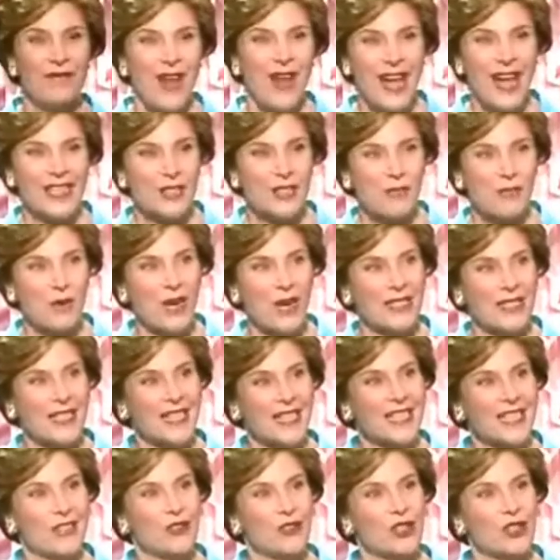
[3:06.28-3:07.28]
And Vice
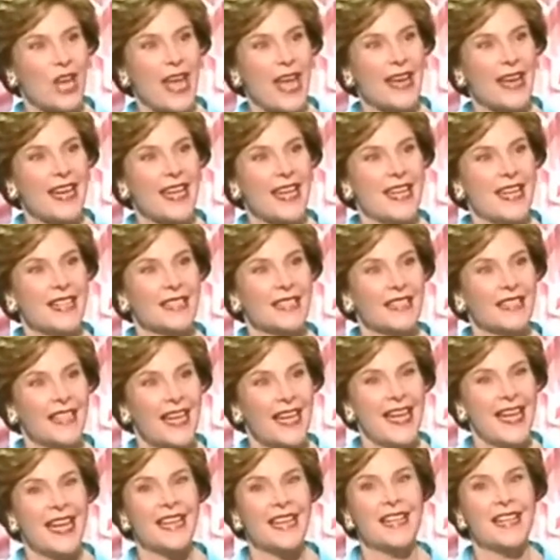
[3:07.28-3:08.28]
President Cheney and
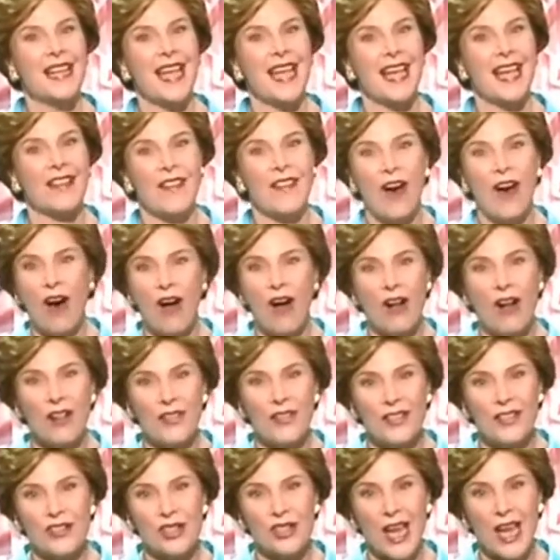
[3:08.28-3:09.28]
Lynn and all
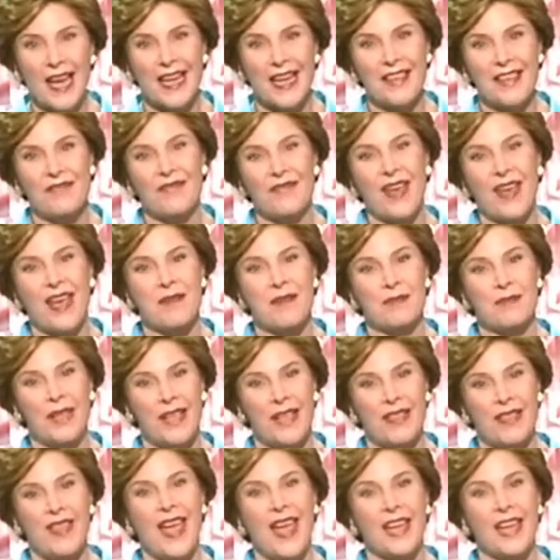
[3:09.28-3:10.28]
the Cheney
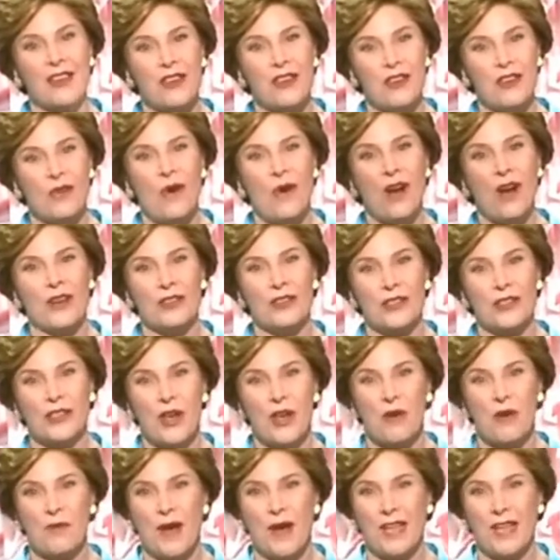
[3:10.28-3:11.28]
family, thank you all
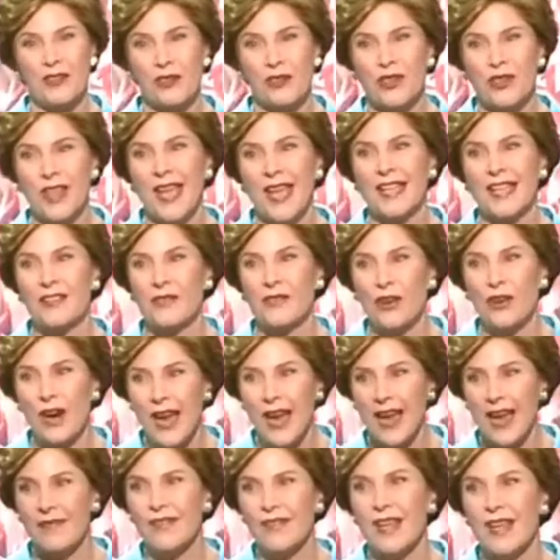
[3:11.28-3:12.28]
so much. Thanks for
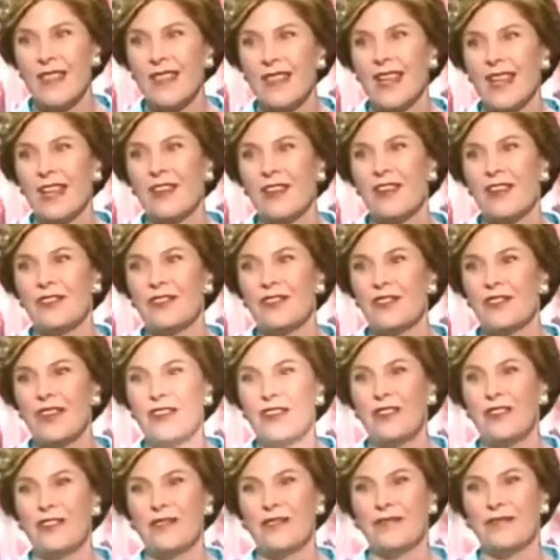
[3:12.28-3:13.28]
everything you
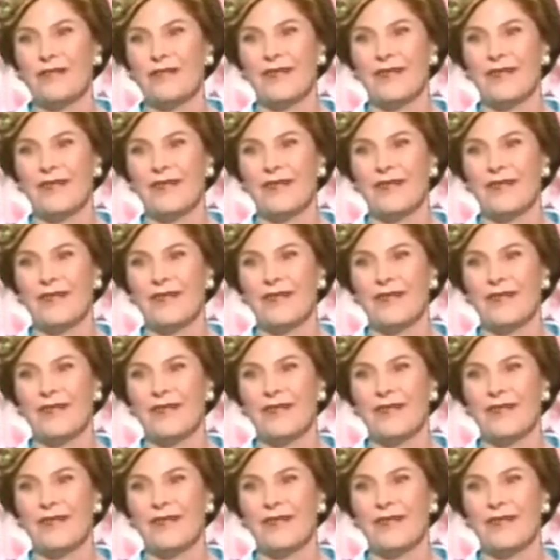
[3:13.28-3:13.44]
do.